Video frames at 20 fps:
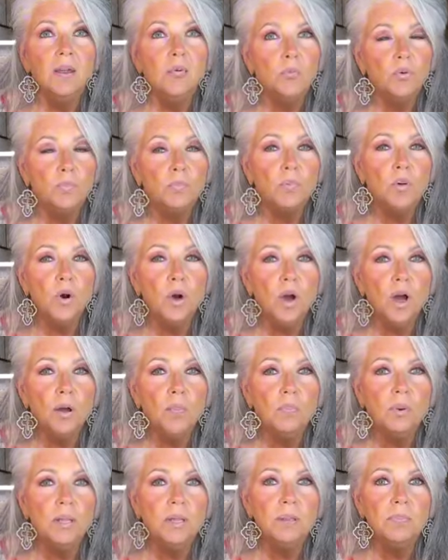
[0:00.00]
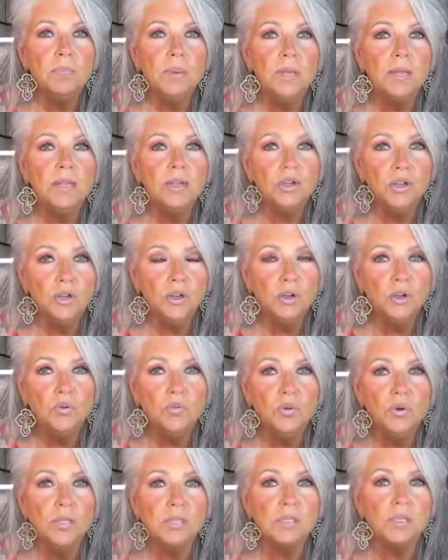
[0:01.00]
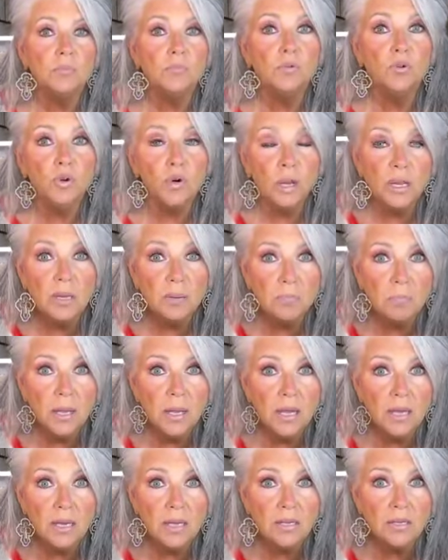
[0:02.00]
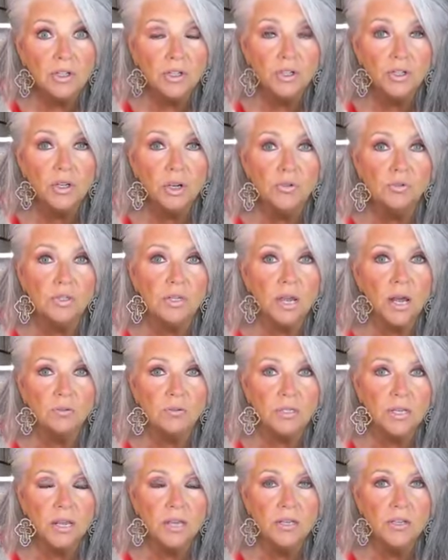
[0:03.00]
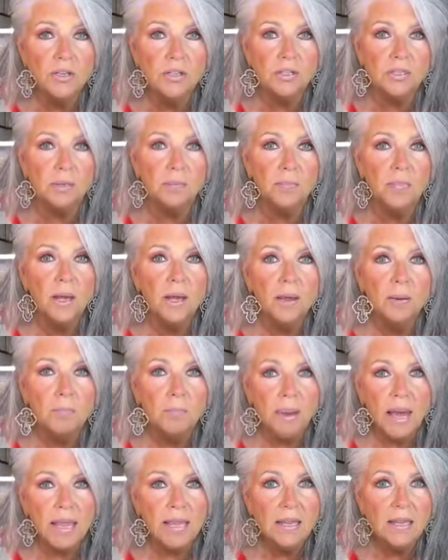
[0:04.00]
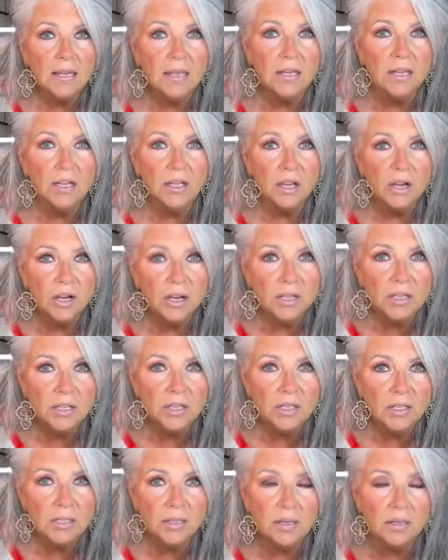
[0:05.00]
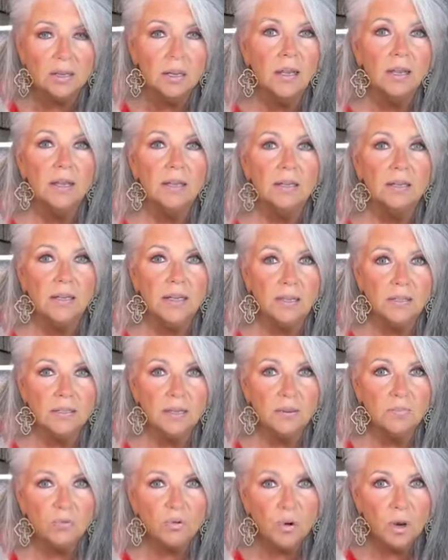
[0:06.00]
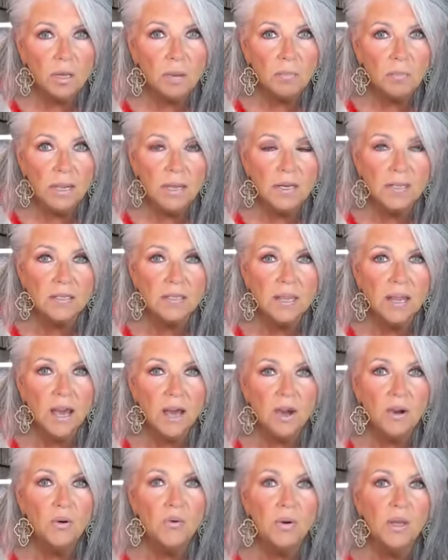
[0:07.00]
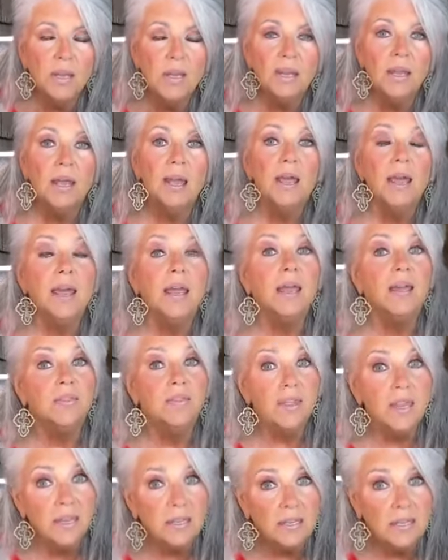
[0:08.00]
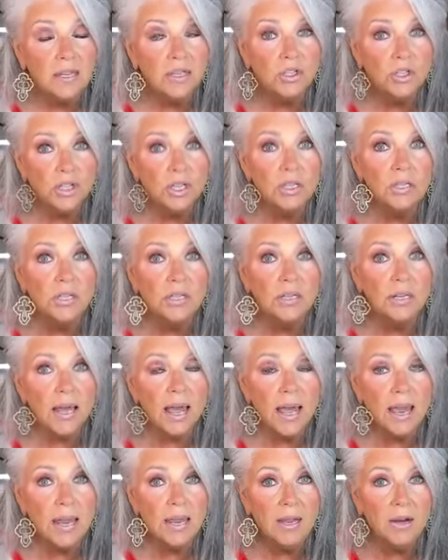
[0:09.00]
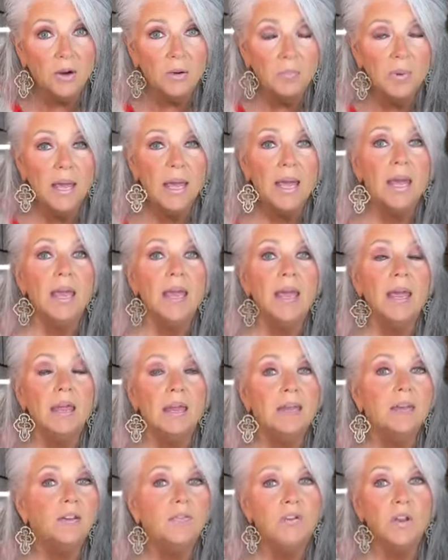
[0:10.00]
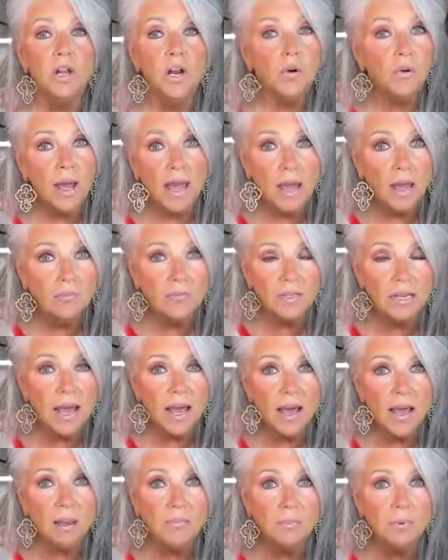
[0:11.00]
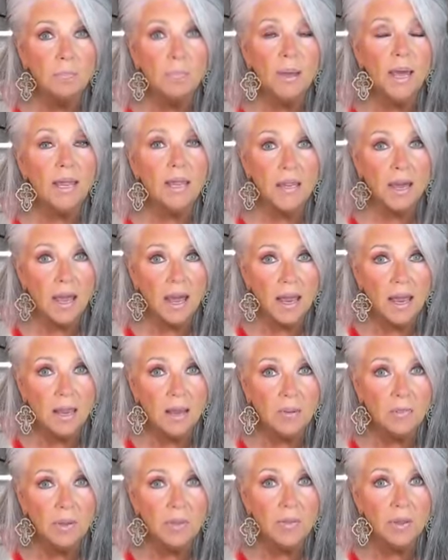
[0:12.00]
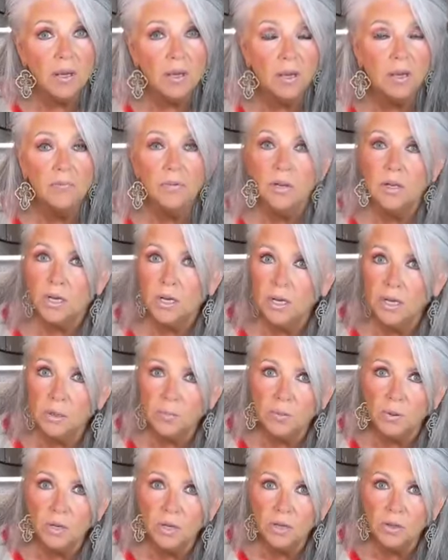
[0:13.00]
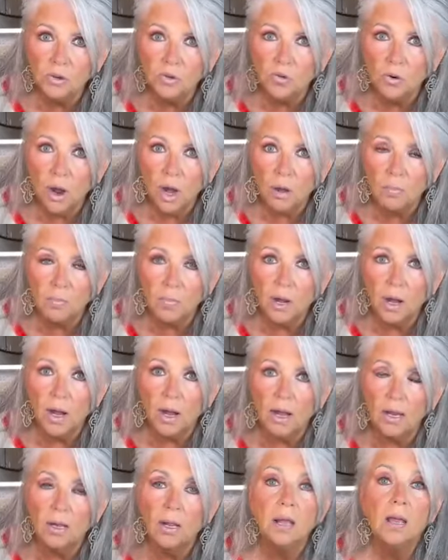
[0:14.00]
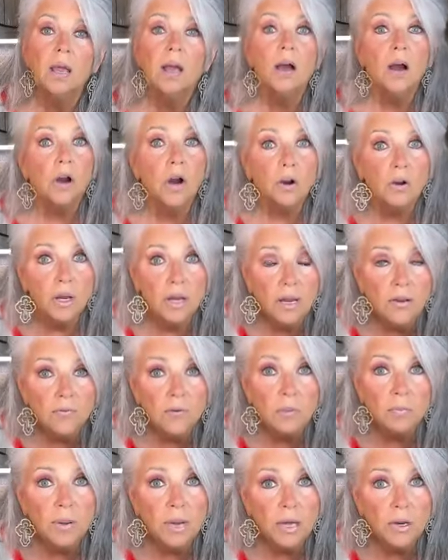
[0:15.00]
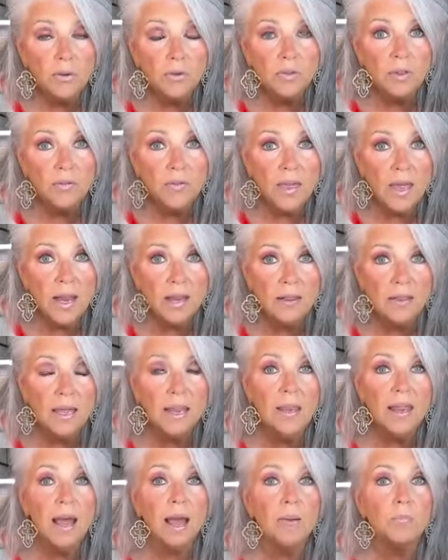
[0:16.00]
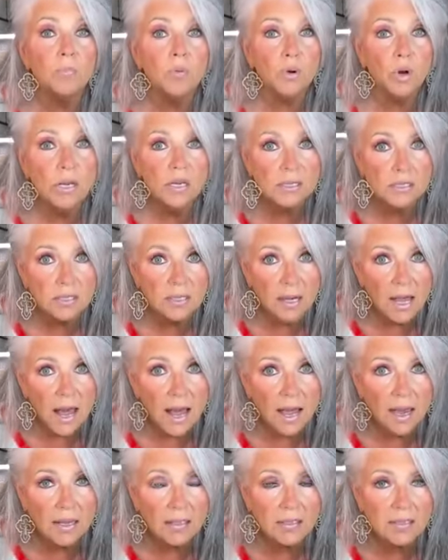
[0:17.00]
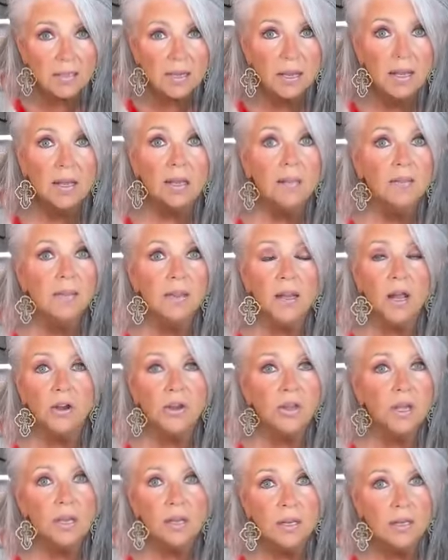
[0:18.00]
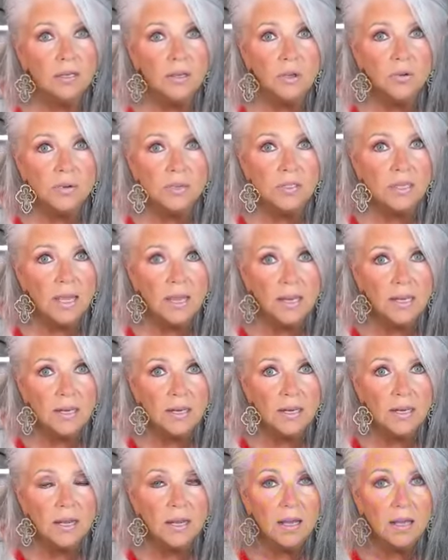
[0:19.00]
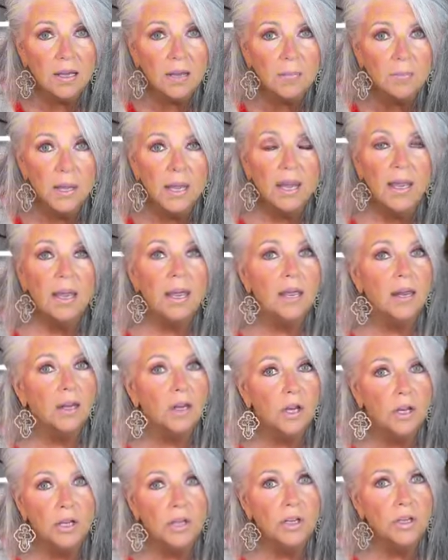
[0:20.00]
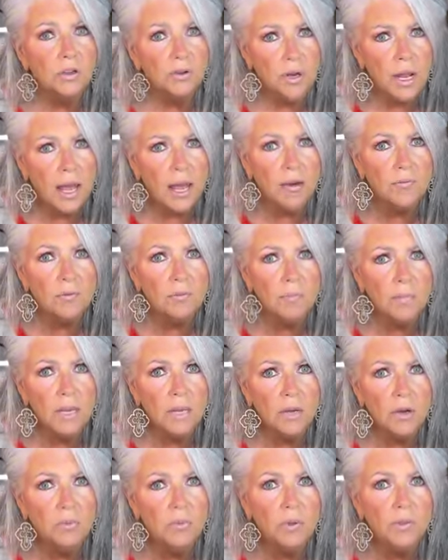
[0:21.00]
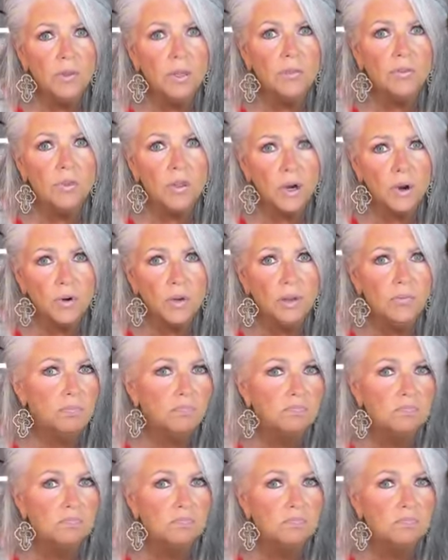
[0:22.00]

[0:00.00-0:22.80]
would probably be good with some green beans. You know, saute you some bacon and onions and get them green beans going, and then get you a little ham. And if you don't have time to bake a ham in the oven, honey, put it in the crock pot. Or even better than that, they got pre-sliced that all you got to do is heat it up. And honey, you'd have a meal within 30